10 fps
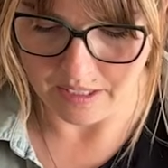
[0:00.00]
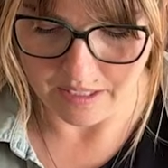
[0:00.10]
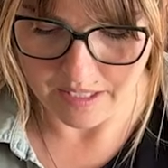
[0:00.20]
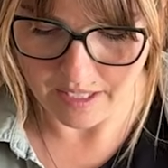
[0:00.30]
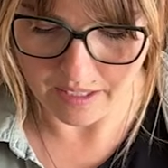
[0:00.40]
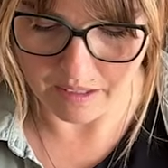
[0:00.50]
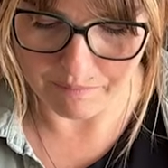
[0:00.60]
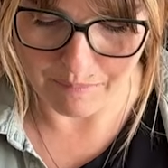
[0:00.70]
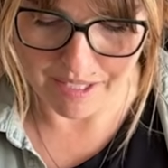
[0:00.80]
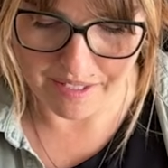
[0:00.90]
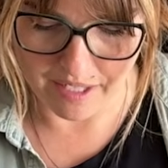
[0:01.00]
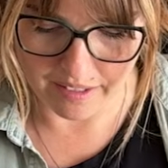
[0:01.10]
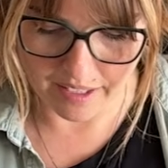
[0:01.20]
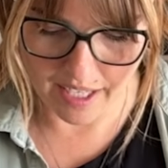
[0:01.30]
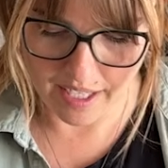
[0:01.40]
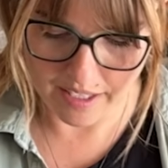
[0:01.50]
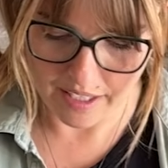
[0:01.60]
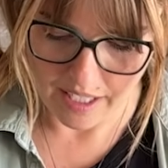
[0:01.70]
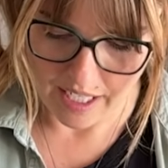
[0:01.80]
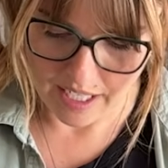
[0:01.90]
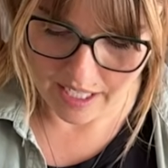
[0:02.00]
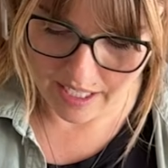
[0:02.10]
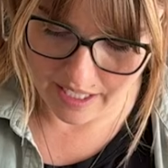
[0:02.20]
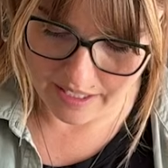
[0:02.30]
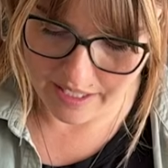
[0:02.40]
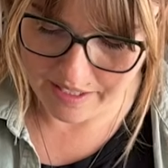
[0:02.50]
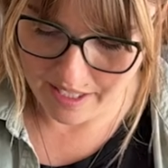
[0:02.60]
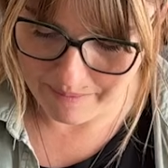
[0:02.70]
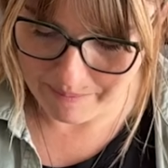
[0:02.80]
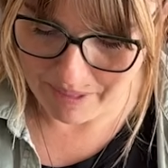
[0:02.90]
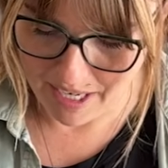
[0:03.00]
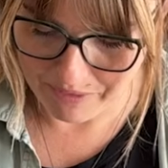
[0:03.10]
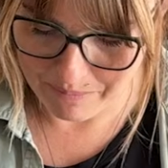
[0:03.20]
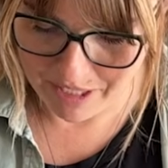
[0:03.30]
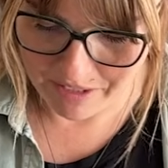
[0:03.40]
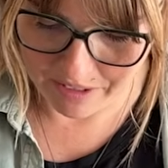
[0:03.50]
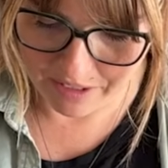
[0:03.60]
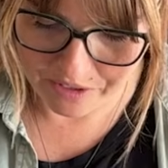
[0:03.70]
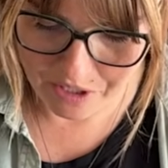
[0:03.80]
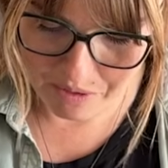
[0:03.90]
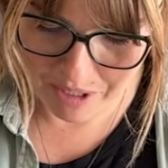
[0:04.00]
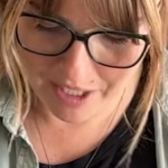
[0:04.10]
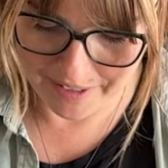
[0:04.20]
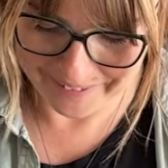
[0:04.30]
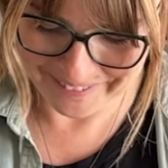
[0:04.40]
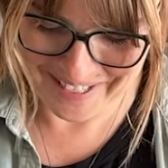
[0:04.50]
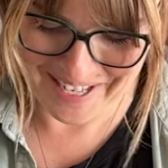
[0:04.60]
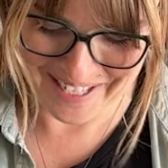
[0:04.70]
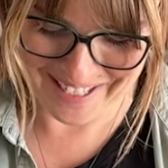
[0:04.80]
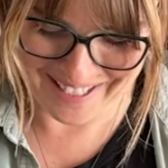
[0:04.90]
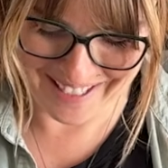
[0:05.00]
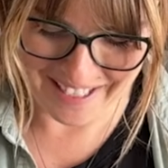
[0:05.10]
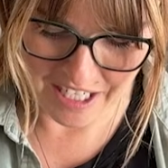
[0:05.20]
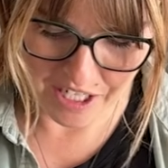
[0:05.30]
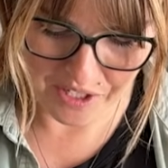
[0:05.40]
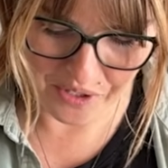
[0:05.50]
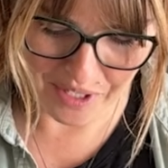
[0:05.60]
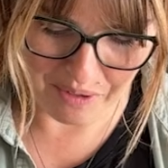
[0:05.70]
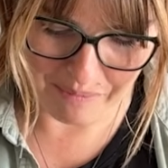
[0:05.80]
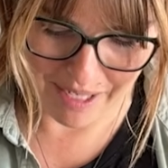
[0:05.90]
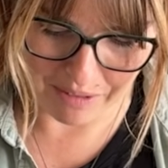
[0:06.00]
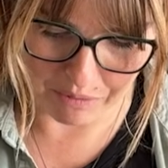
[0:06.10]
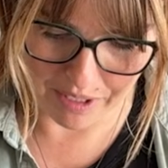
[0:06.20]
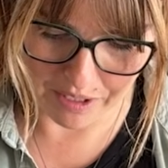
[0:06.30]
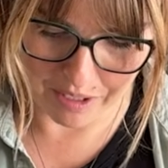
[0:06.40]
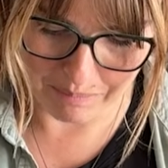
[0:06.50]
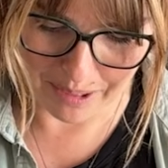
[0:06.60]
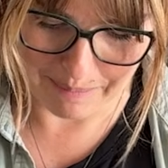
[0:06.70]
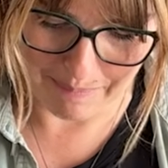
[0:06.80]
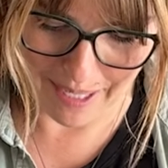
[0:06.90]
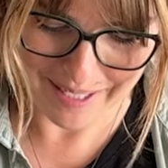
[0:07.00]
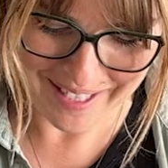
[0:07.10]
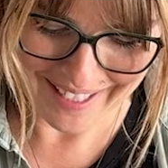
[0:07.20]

Take it off my scale again. And this time I'm gonna have to mix a little slower so I don't make a real complete mess.